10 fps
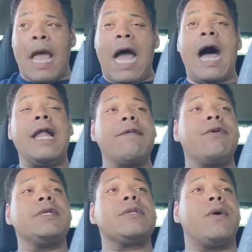
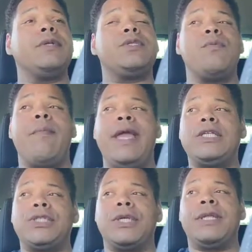Oliver is going to make
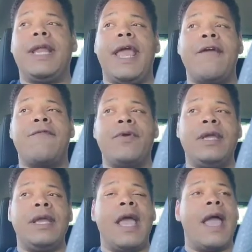sure that
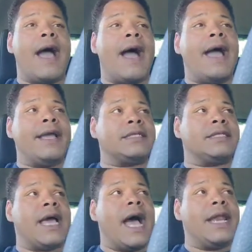every I is
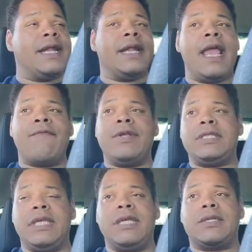dotted and every
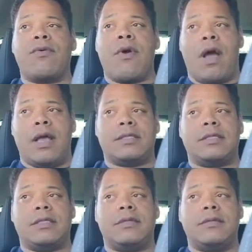T is
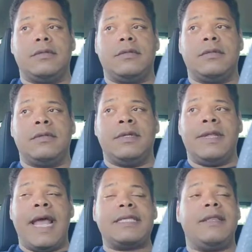crossed.
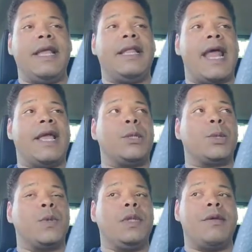That's the thing that I can
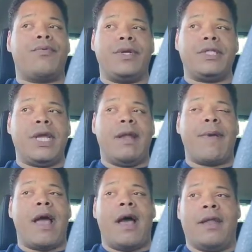truly appreciate
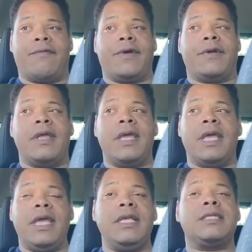about Oliver.
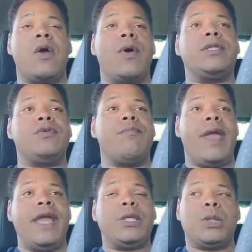He's going to
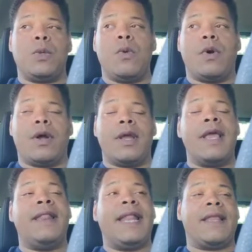make sure
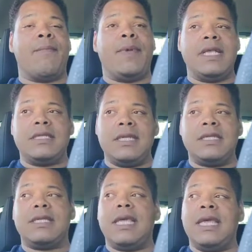that the
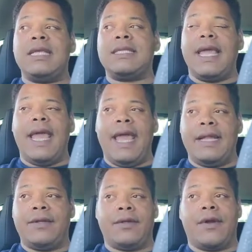business is
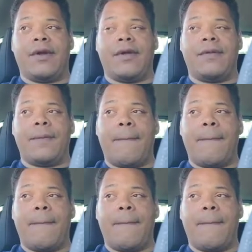handled, girl.